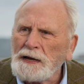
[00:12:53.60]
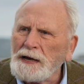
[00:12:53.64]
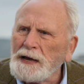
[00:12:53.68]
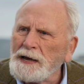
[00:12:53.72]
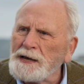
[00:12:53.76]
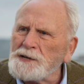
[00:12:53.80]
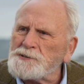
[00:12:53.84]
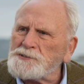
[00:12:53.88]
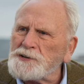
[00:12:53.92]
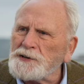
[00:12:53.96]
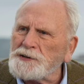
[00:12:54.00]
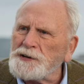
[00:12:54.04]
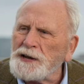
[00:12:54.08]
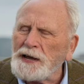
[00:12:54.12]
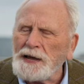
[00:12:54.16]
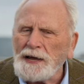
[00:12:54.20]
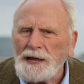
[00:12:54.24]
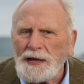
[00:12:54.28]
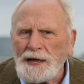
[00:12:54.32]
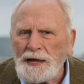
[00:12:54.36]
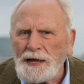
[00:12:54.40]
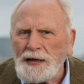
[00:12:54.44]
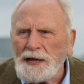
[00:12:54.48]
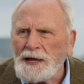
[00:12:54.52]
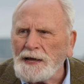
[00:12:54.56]
He said,
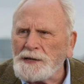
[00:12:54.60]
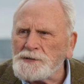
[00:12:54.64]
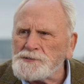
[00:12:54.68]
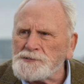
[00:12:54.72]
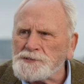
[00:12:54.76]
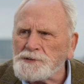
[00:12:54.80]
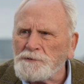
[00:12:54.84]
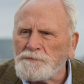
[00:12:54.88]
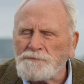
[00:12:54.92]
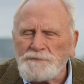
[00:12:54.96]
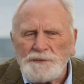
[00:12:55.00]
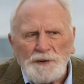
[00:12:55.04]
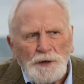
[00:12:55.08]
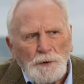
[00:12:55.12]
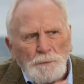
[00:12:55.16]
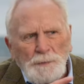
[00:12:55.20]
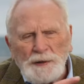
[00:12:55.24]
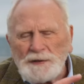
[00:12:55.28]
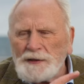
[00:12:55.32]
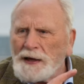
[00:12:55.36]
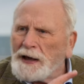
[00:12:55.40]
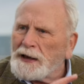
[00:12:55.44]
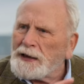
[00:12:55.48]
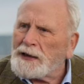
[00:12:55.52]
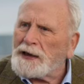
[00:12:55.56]
it's the film
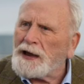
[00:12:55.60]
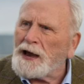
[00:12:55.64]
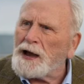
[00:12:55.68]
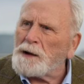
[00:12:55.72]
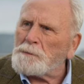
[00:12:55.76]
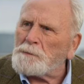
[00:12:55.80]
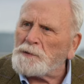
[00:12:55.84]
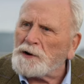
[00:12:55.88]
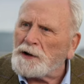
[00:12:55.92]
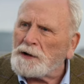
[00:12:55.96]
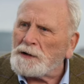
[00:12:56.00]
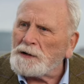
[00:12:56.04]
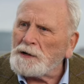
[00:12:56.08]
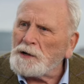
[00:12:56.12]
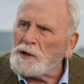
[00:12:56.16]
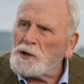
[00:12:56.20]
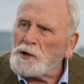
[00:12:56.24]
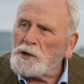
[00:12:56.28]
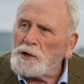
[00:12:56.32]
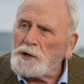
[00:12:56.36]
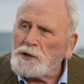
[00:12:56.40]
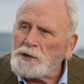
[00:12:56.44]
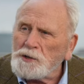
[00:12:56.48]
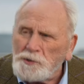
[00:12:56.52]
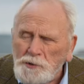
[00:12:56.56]
and that camera.
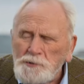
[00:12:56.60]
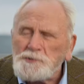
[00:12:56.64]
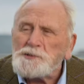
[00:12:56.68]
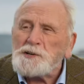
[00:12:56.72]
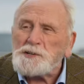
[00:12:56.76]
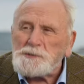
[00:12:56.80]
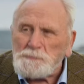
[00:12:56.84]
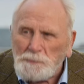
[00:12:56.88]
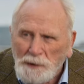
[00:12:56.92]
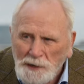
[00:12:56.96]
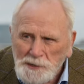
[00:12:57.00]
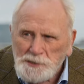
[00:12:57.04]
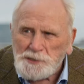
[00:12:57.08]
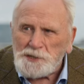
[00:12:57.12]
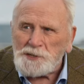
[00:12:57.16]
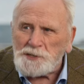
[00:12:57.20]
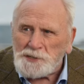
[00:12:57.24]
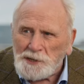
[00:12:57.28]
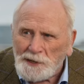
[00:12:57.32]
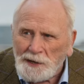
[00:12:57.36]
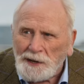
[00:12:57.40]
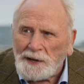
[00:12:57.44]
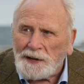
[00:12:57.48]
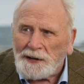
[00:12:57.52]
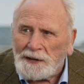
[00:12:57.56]
Use as much as
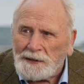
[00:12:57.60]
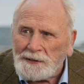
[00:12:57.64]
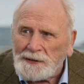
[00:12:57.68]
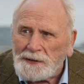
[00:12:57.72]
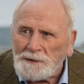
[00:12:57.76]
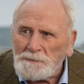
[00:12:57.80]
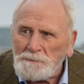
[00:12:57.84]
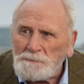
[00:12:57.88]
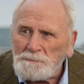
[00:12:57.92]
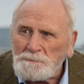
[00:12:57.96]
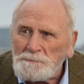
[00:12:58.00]
you like.